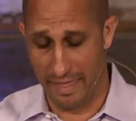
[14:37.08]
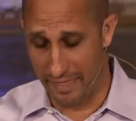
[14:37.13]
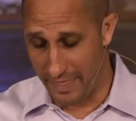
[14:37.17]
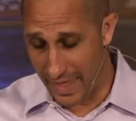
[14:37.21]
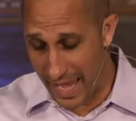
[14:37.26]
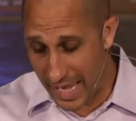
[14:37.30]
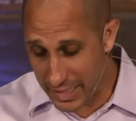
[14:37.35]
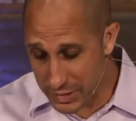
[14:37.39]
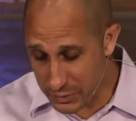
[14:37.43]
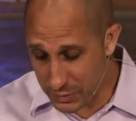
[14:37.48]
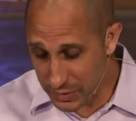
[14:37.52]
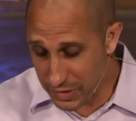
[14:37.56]

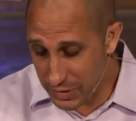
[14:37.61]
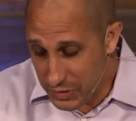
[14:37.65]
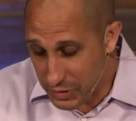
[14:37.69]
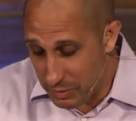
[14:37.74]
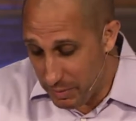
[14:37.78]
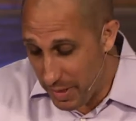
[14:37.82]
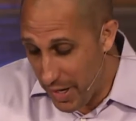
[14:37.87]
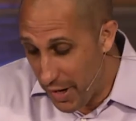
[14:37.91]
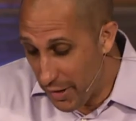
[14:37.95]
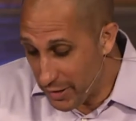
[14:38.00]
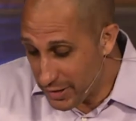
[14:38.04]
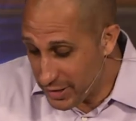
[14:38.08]
That's what the
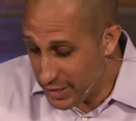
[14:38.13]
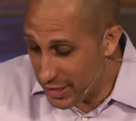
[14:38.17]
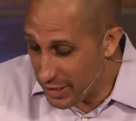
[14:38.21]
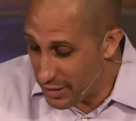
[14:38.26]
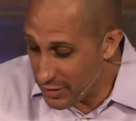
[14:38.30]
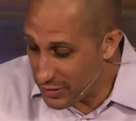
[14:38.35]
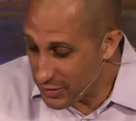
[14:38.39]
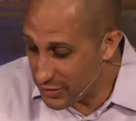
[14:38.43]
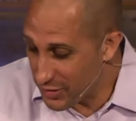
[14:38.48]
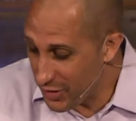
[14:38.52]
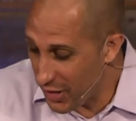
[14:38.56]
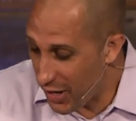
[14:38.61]

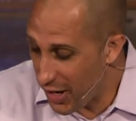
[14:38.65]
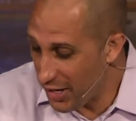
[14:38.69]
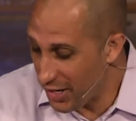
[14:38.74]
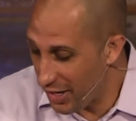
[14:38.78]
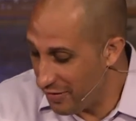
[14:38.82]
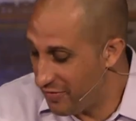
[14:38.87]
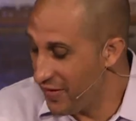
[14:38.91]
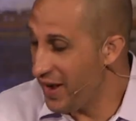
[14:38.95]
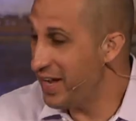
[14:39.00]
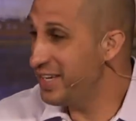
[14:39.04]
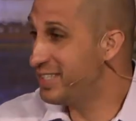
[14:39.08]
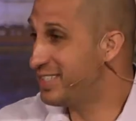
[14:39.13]
Samaritans thought
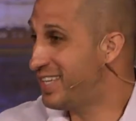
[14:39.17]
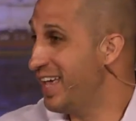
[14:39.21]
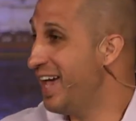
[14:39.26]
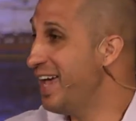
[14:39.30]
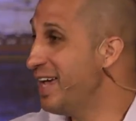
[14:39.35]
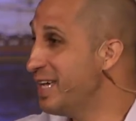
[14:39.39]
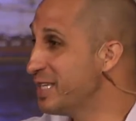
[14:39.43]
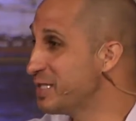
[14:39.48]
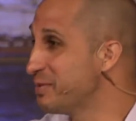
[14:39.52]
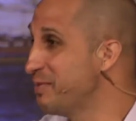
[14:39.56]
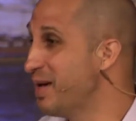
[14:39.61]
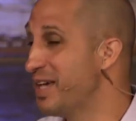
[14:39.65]
of
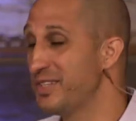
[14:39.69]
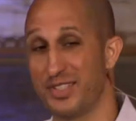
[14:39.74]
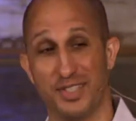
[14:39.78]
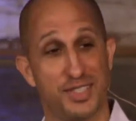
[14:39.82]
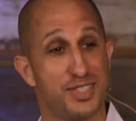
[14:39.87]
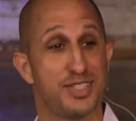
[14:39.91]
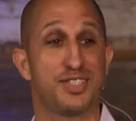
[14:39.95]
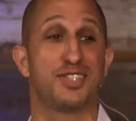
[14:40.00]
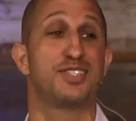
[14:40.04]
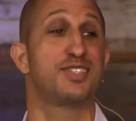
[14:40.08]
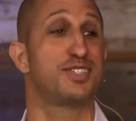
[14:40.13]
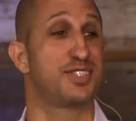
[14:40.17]
Isaiah's message.
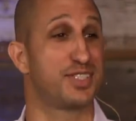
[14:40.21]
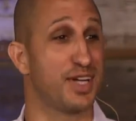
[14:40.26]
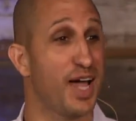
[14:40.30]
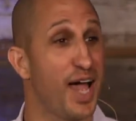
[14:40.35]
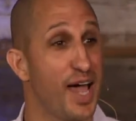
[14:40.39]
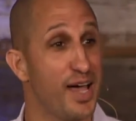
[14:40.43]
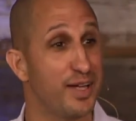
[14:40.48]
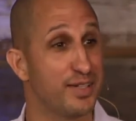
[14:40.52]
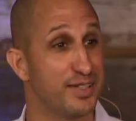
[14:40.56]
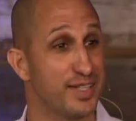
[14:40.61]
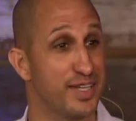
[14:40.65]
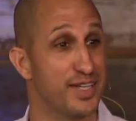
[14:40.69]
This is
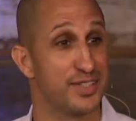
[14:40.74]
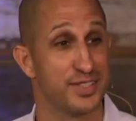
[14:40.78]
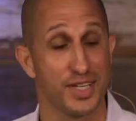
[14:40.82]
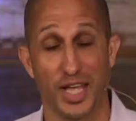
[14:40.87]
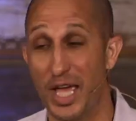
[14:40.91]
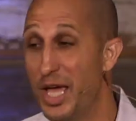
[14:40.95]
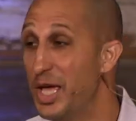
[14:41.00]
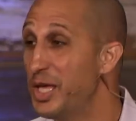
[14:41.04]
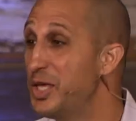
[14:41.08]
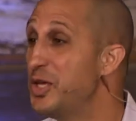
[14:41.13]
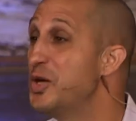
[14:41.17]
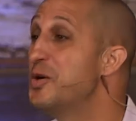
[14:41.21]
childness.
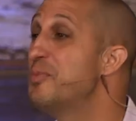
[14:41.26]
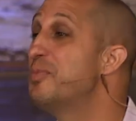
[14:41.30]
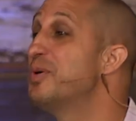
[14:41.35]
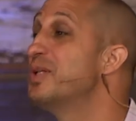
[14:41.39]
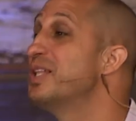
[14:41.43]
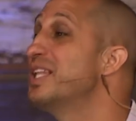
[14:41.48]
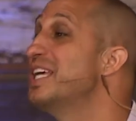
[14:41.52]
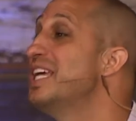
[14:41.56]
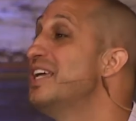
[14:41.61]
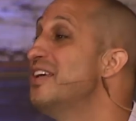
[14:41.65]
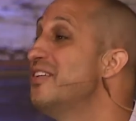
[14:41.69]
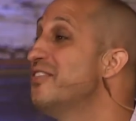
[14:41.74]
You
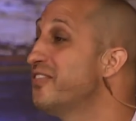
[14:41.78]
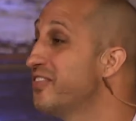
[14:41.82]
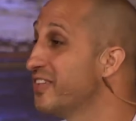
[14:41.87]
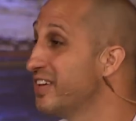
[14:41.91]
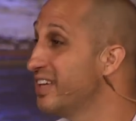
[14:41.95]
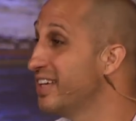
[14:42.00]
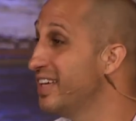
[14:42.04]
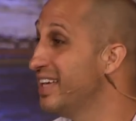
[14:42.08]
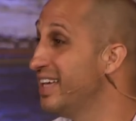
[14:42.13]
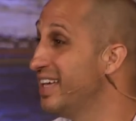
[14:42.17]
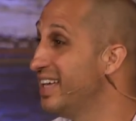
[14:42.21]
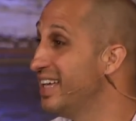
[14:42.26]
believe
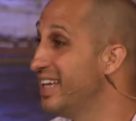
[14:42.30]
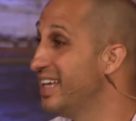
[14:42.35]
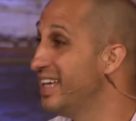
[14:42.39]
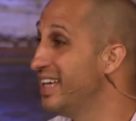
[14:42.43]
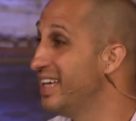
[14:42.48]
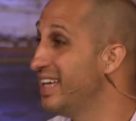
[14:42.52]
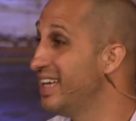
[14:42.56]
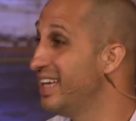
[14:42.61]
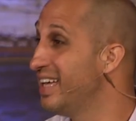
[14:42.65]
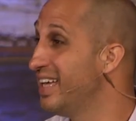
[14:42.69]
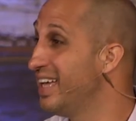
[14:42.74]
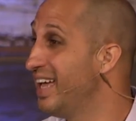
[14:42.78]

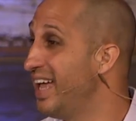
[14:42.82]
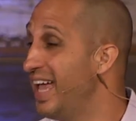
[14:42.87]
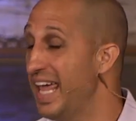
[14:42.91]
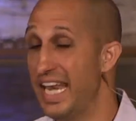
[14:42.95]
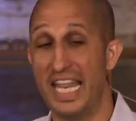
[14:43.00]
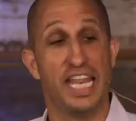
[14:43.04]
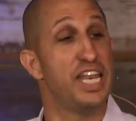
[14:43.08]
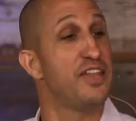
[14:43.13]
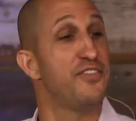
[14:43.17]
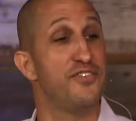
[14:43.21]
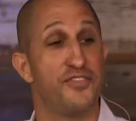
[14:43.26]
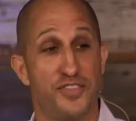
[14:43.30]
in
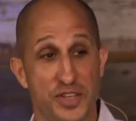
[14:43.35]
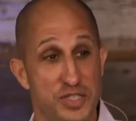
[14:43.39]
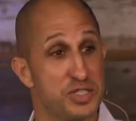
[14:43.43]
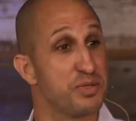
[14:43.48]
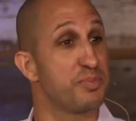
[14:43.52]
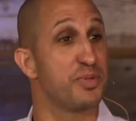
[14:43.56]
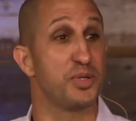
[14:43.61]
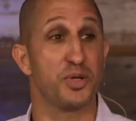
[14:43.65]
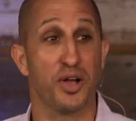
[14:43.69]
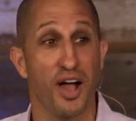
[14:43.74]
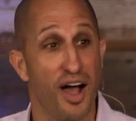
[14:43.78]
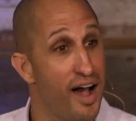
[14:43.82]
an
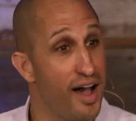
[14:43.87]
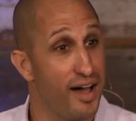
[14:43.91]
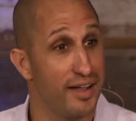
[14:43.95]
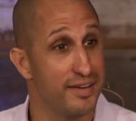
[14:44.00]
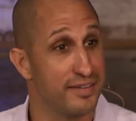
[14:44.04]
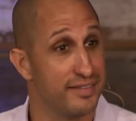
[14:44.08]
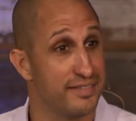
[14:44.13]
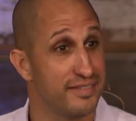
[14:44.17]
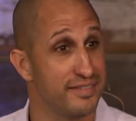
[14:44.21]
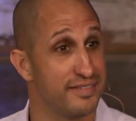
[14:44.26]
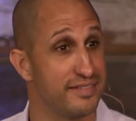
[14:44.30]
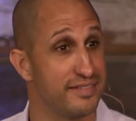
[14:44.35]
invisible God.